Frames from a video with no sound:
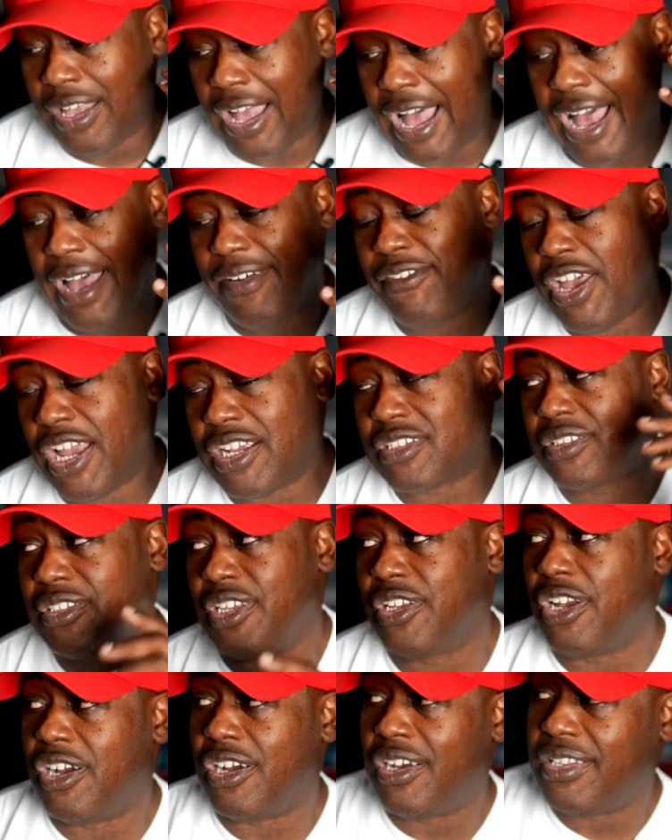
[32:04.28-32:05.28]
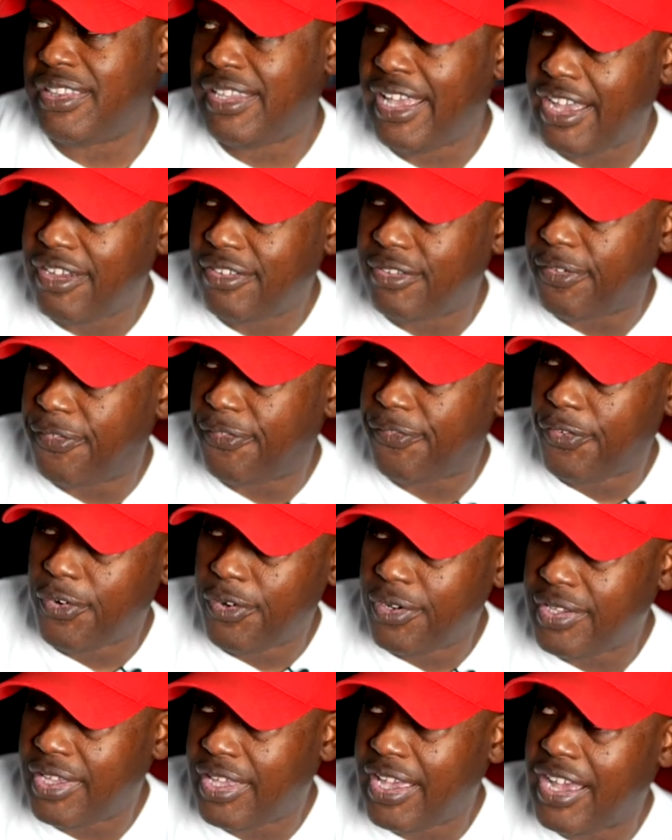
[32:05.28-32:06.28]
I've actually gone down to
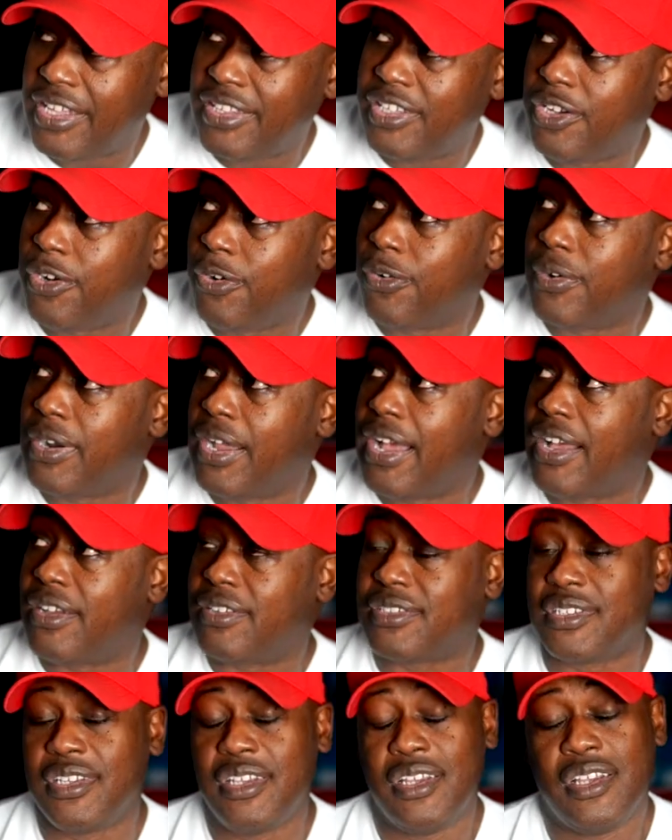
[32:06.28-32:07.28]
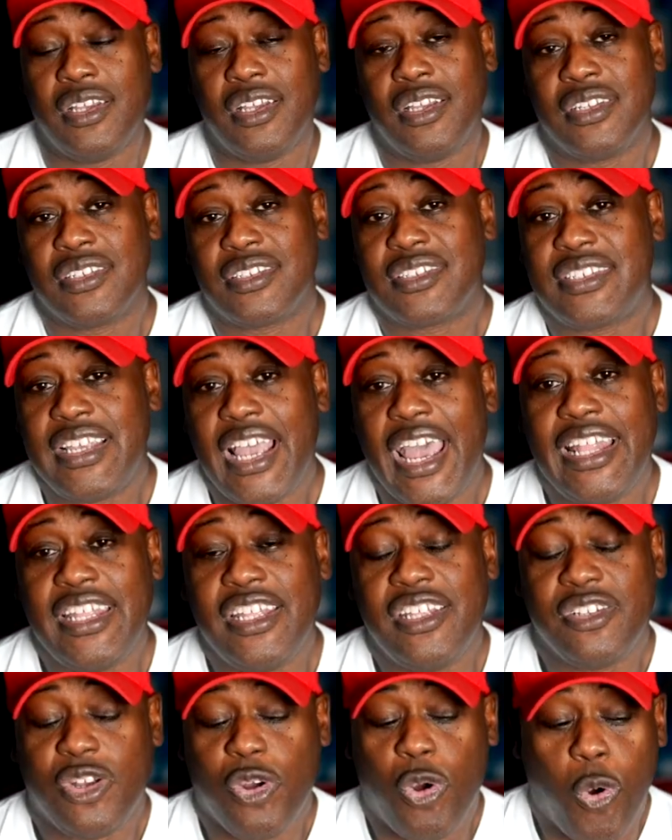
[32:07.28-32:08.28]
Fulton County Courthouse, sat
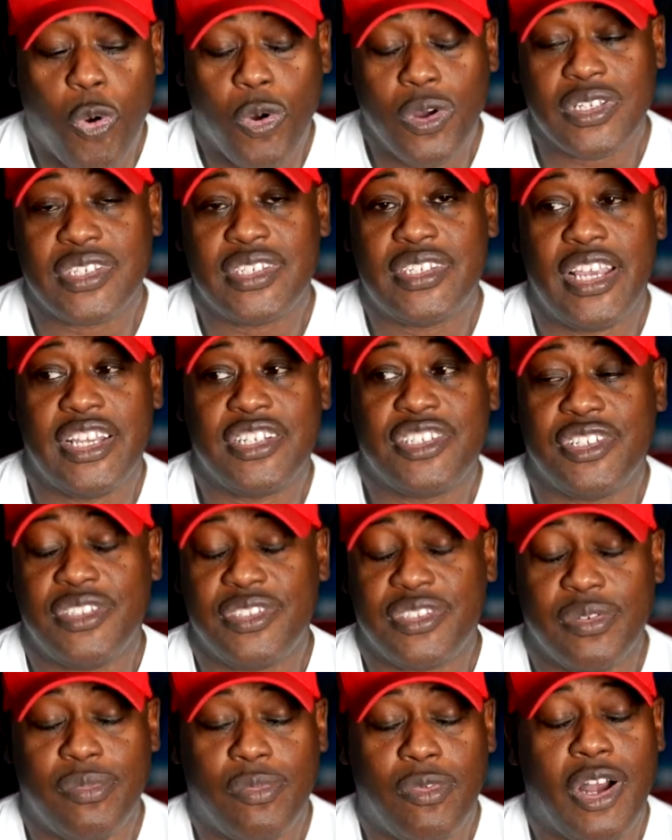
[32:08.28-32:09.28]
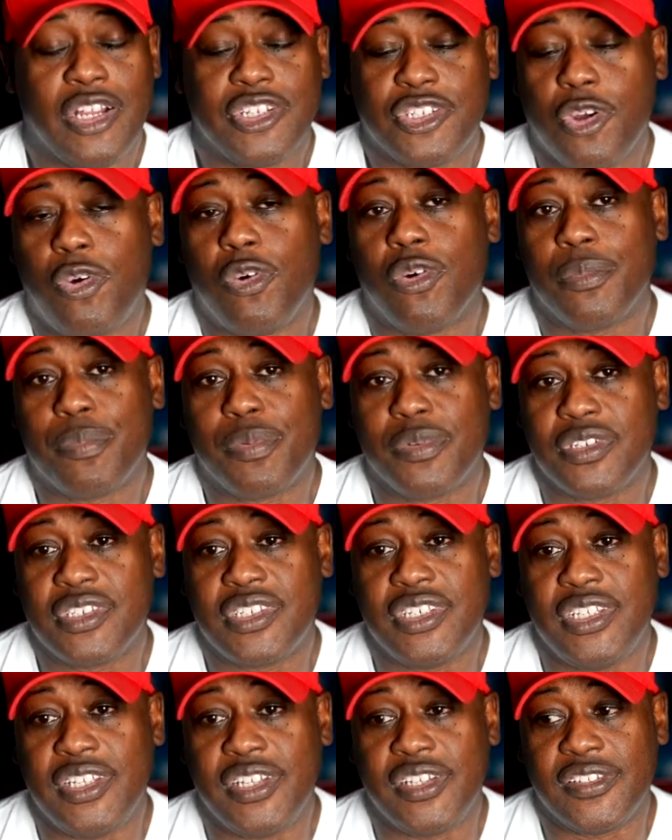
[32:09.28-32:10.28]
in court sessions and watched court
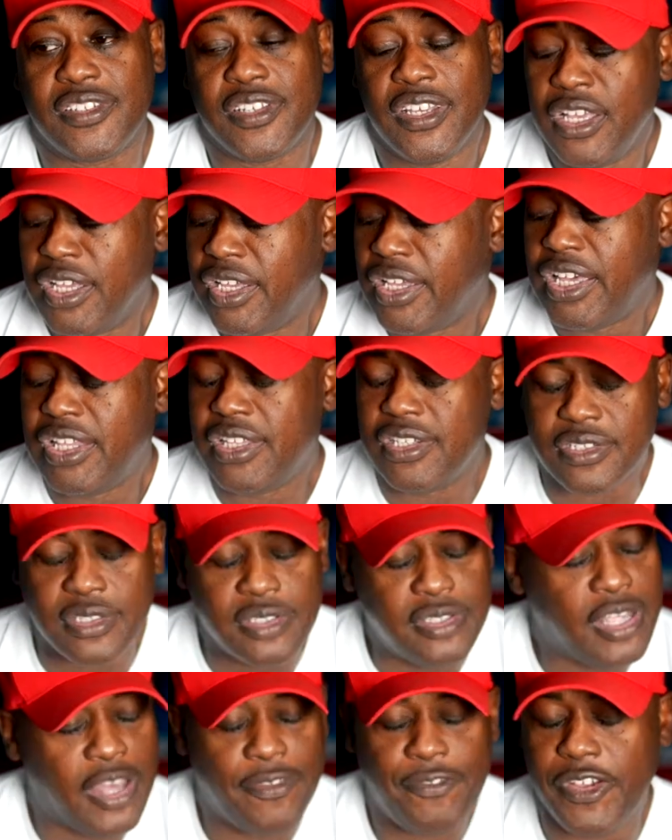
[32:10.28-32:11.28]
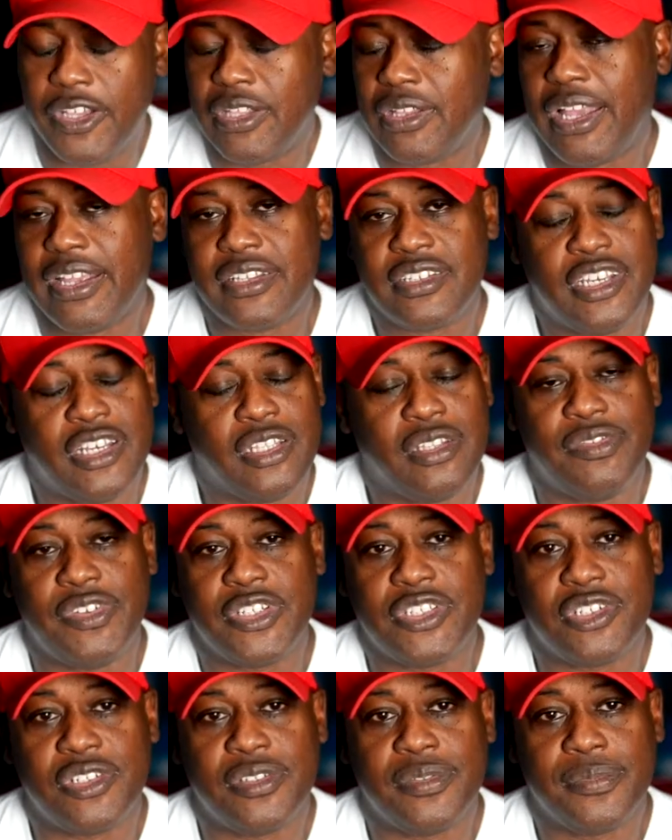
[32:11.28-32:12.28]
proceedings. It is nothing like
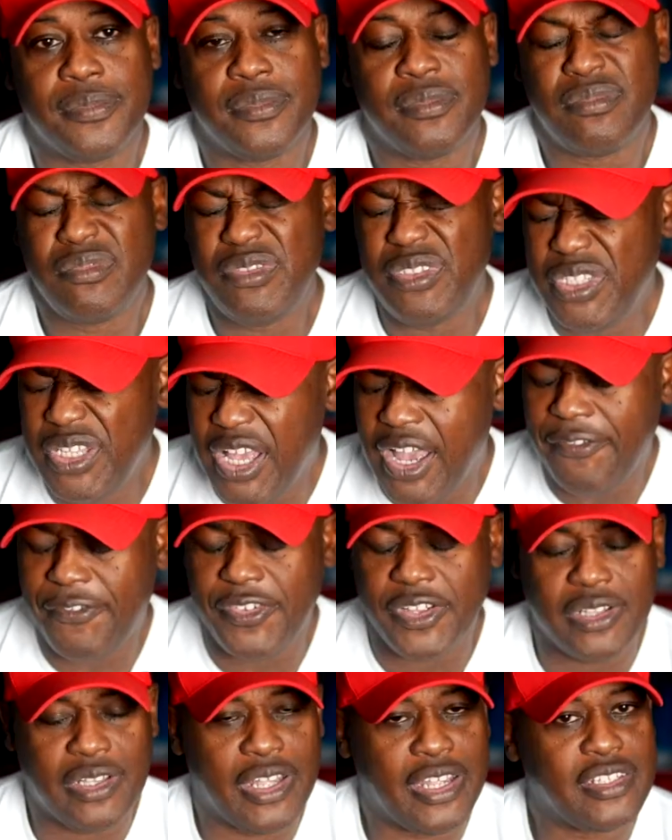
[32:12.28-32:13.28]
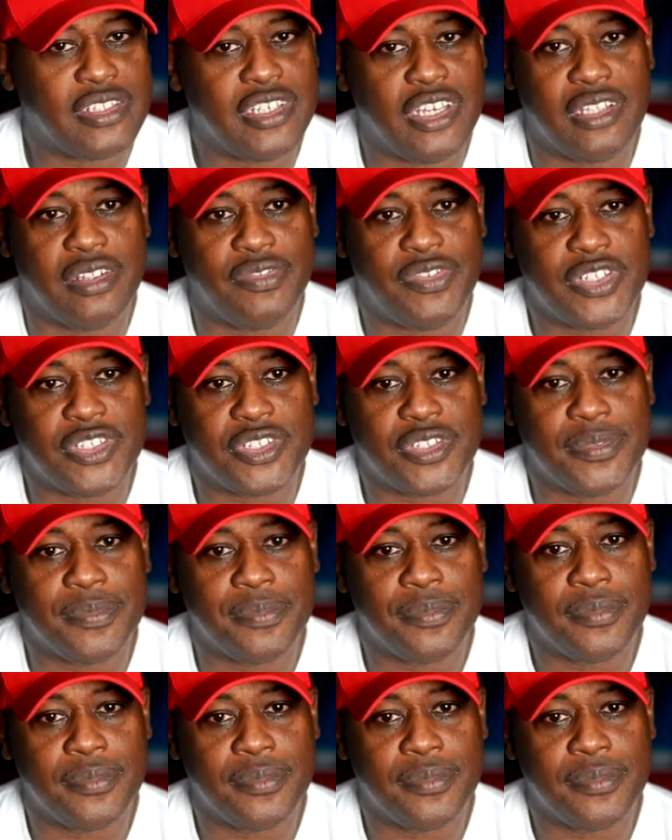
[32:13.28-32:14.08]
television. Nothing like television.